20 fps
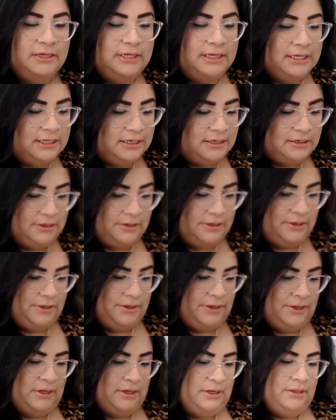look at
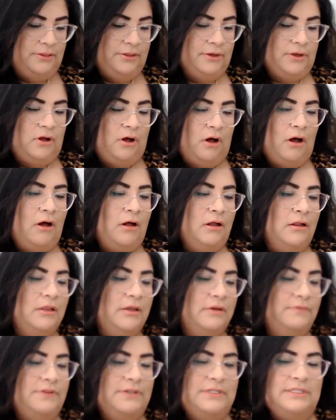the call
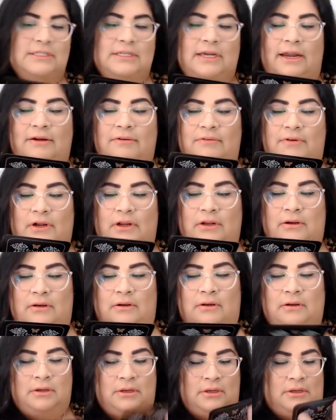of the
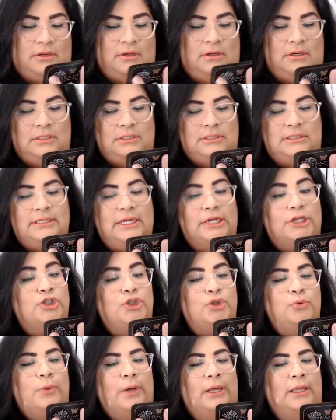siren,
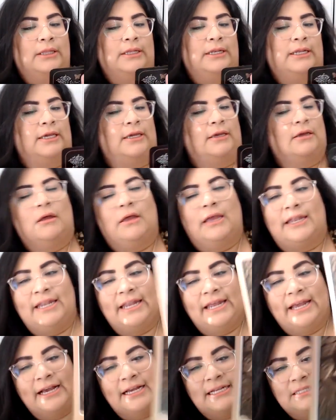sexuality. And
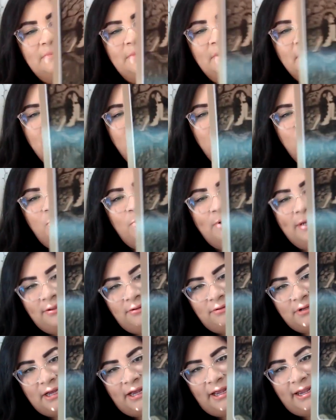it has my little
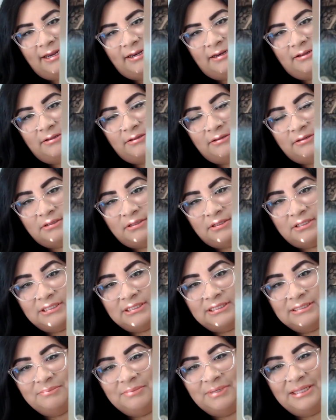whale guide,
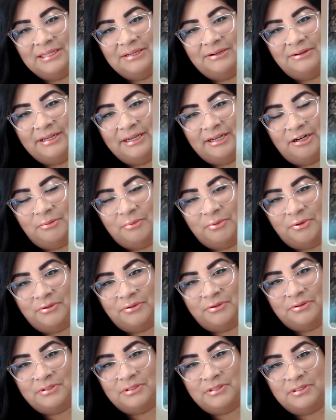my little
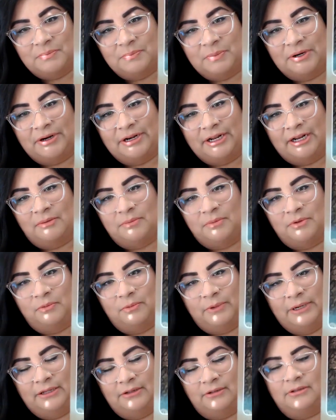animal, spirit animal
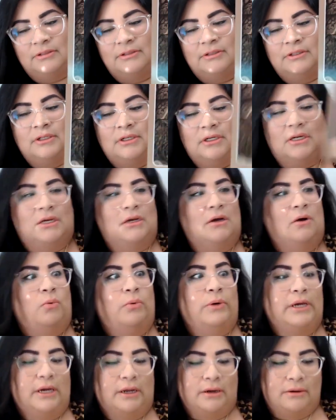whale.
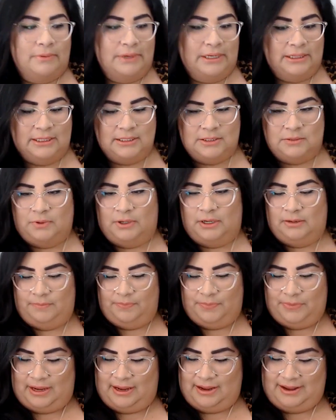We got to read this
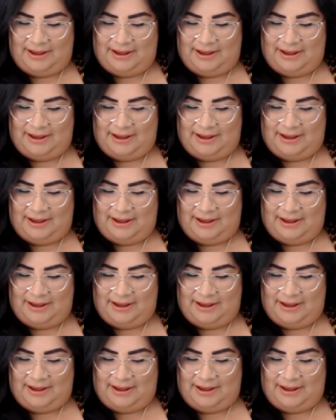one.